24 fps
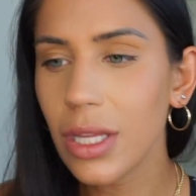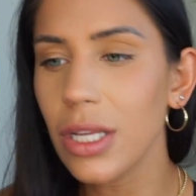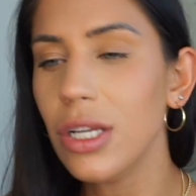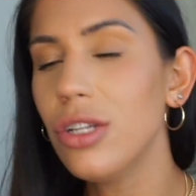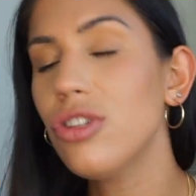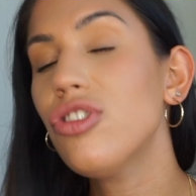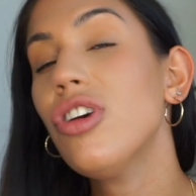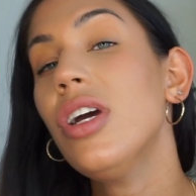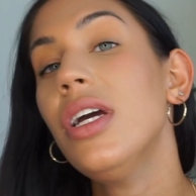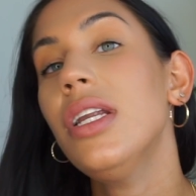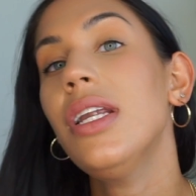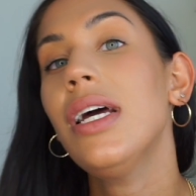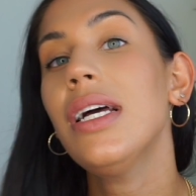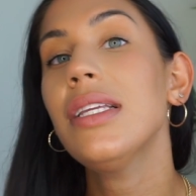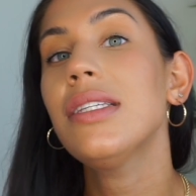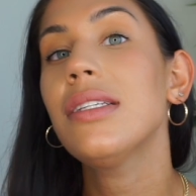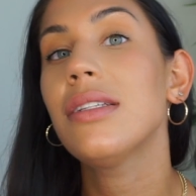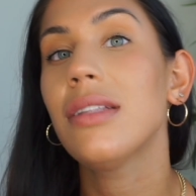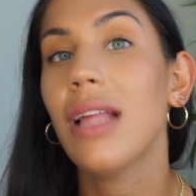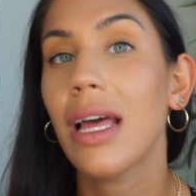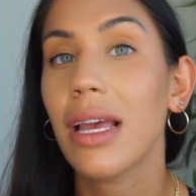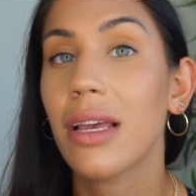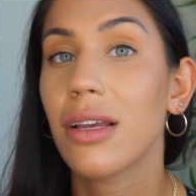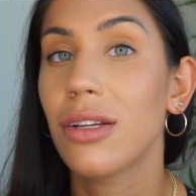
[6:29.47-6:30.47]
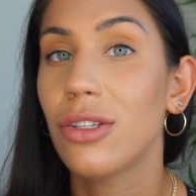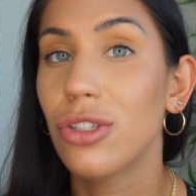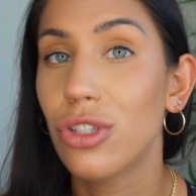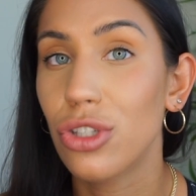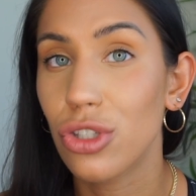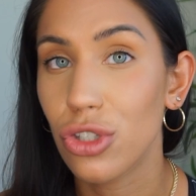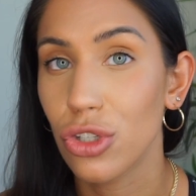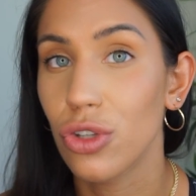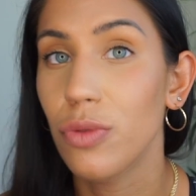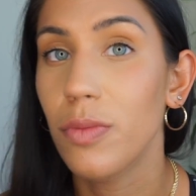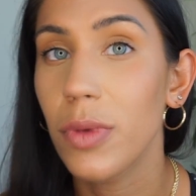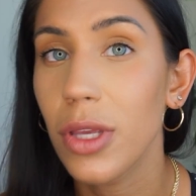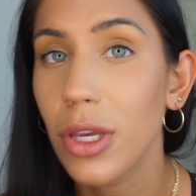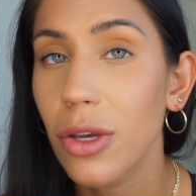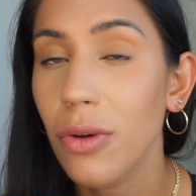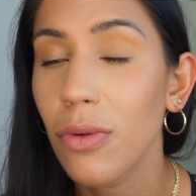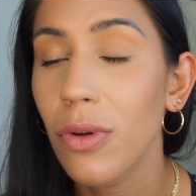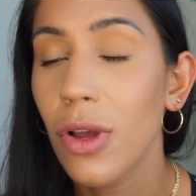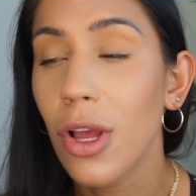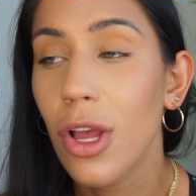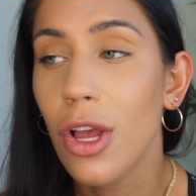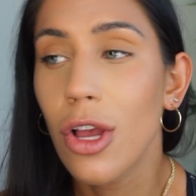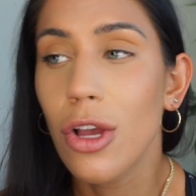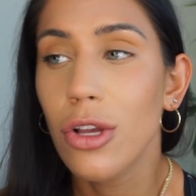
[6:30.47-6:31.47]
try not to let consume
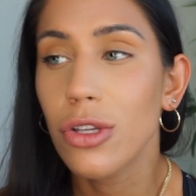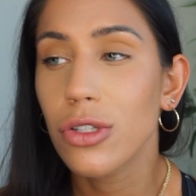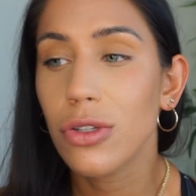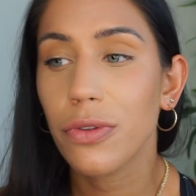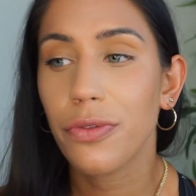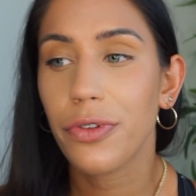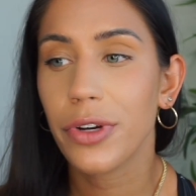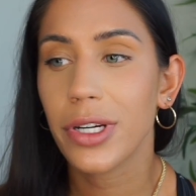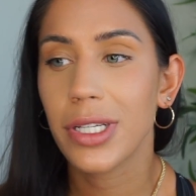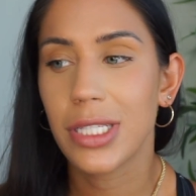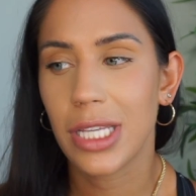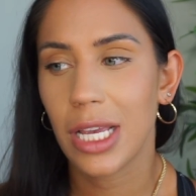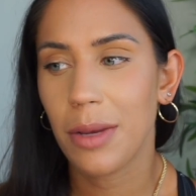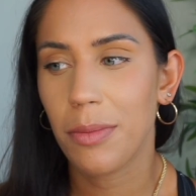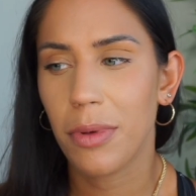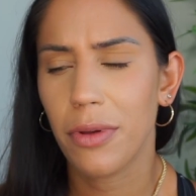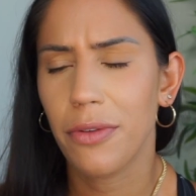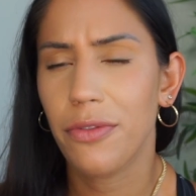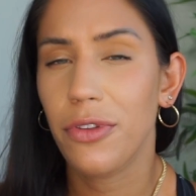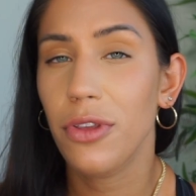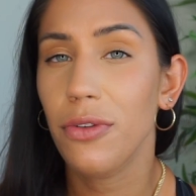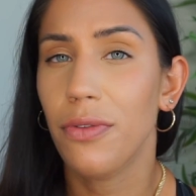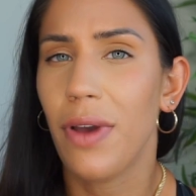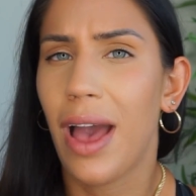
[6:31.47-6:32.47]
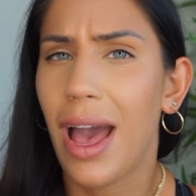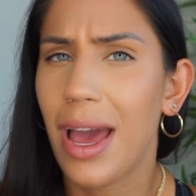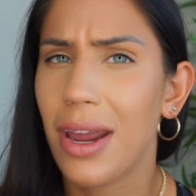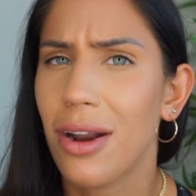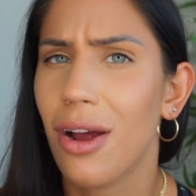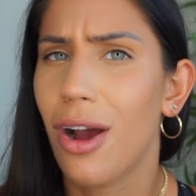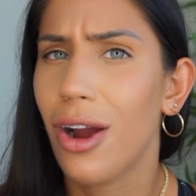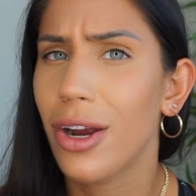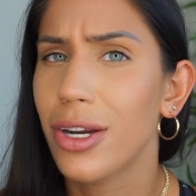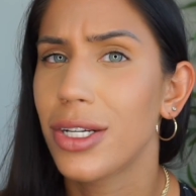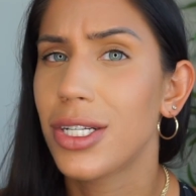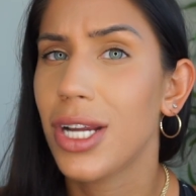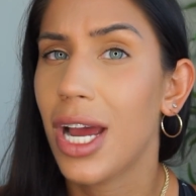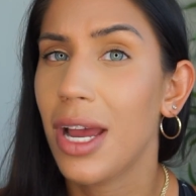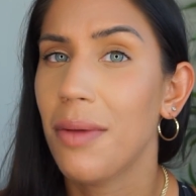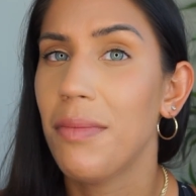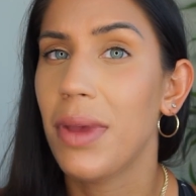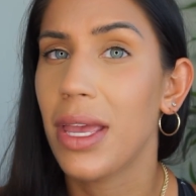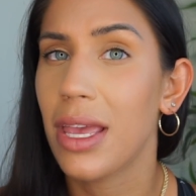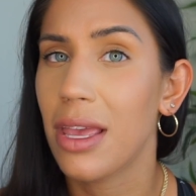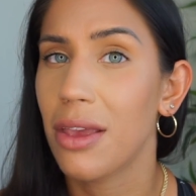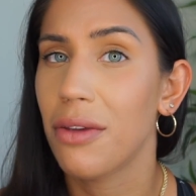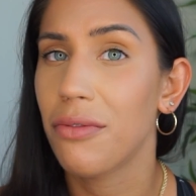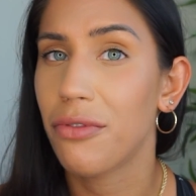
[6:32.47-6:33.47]
you. So for example, if you've had a hard time
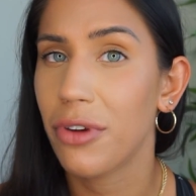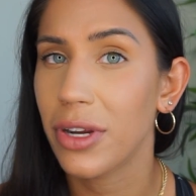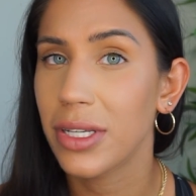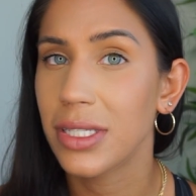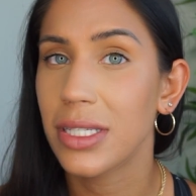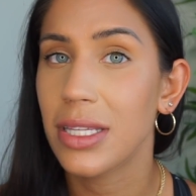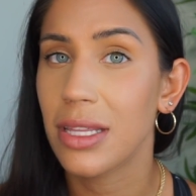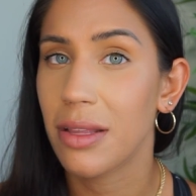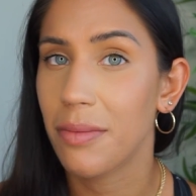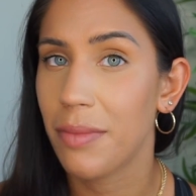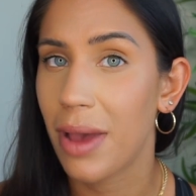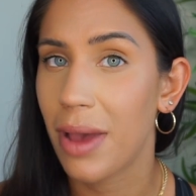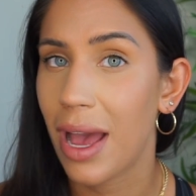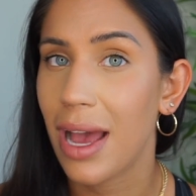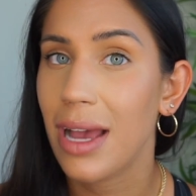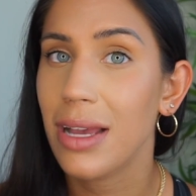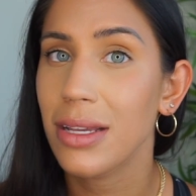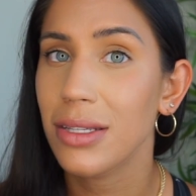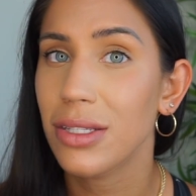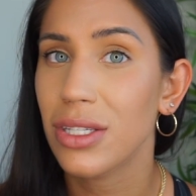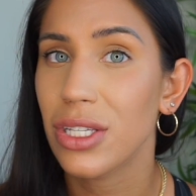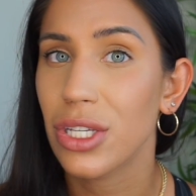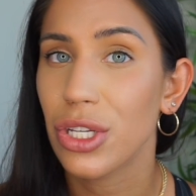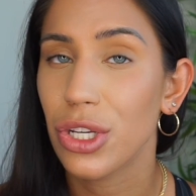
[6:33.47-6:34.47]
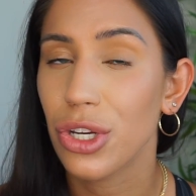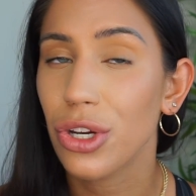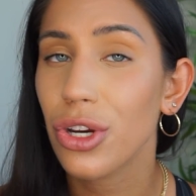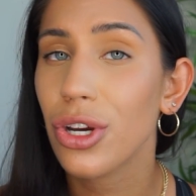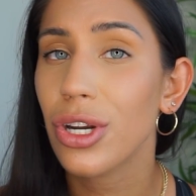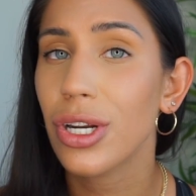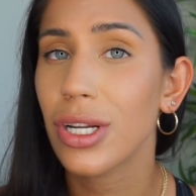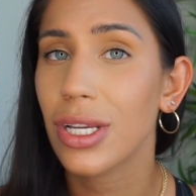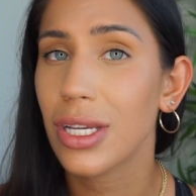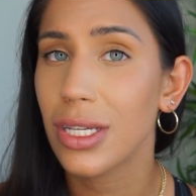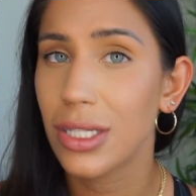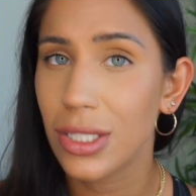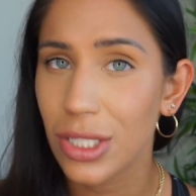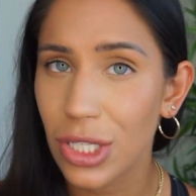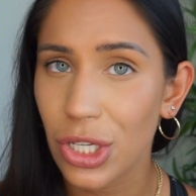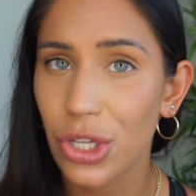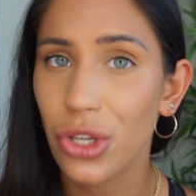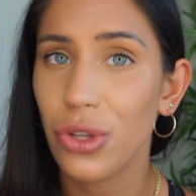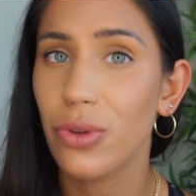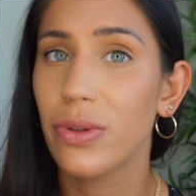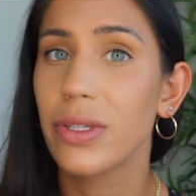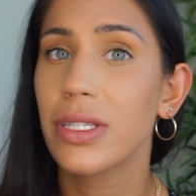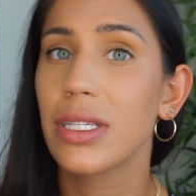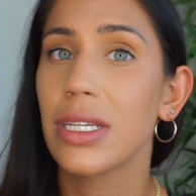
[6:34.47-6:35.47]
making friends in the past, you're gonna
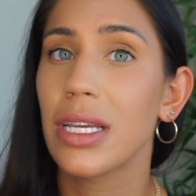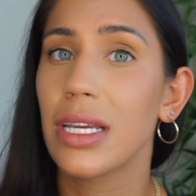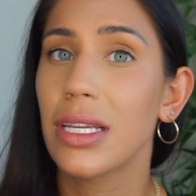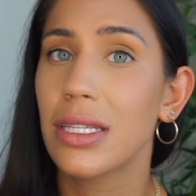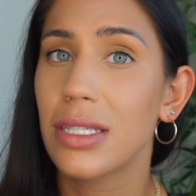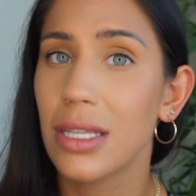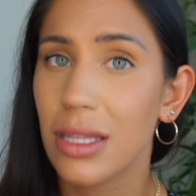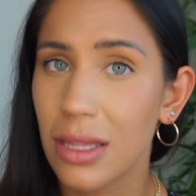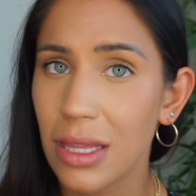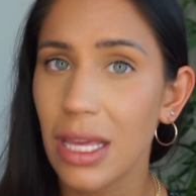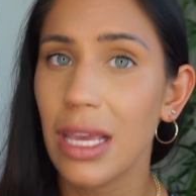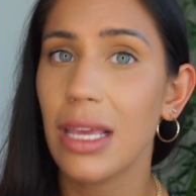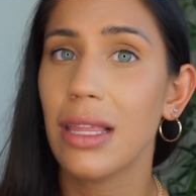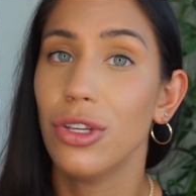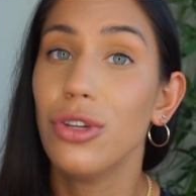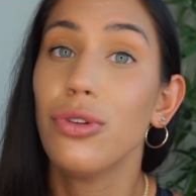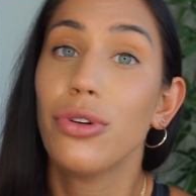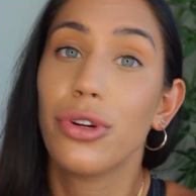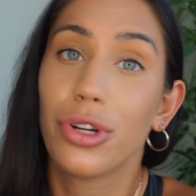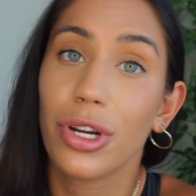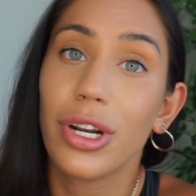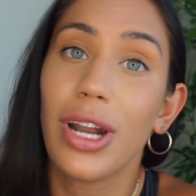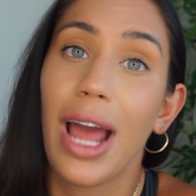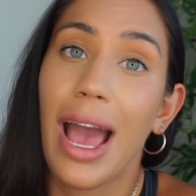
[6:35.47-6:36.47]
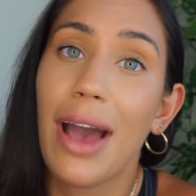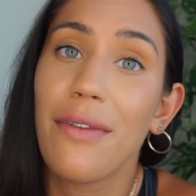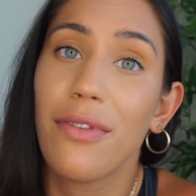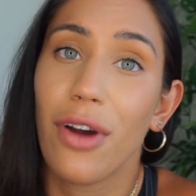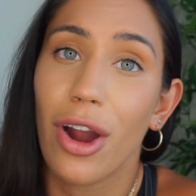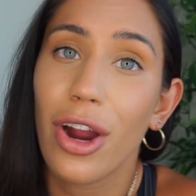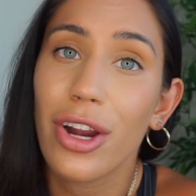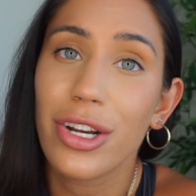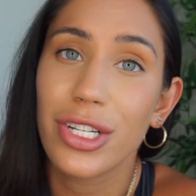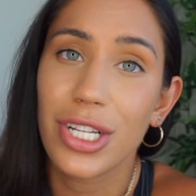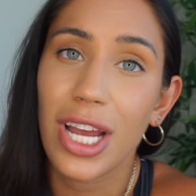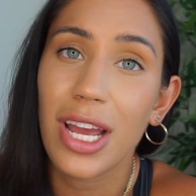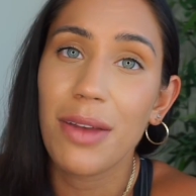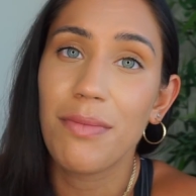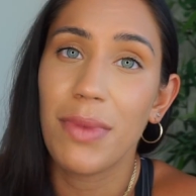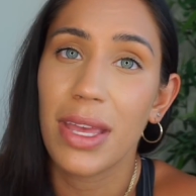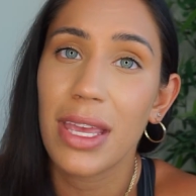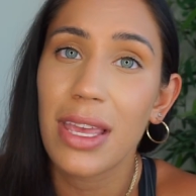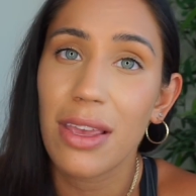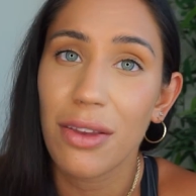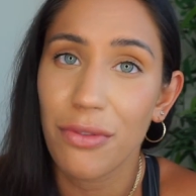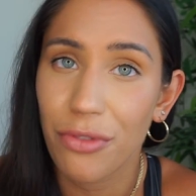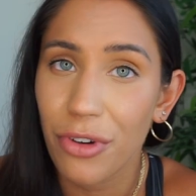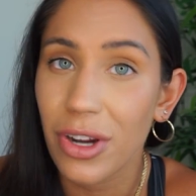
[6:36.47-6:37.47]
continuously to think you're gonna have a hard time
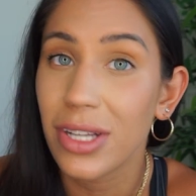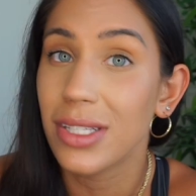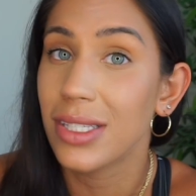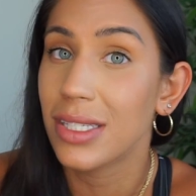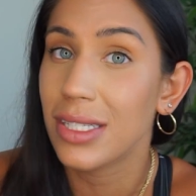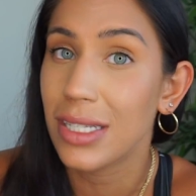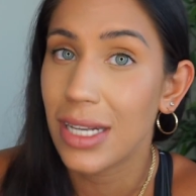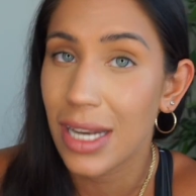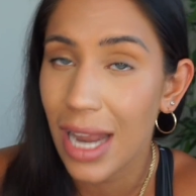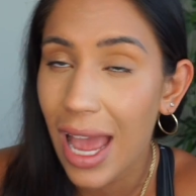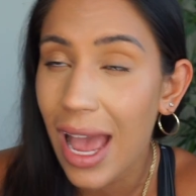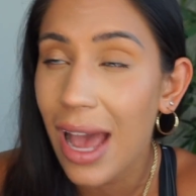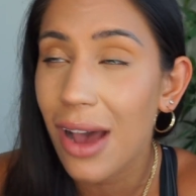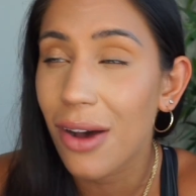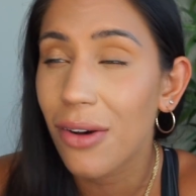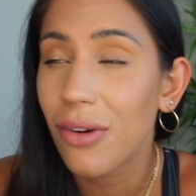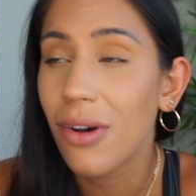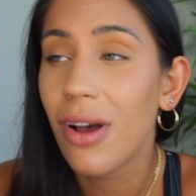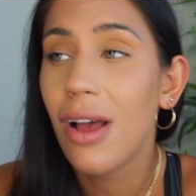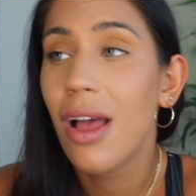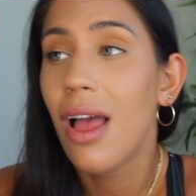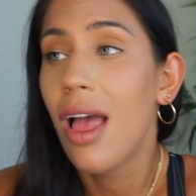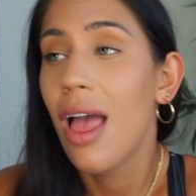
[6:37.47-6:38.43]
making friends now.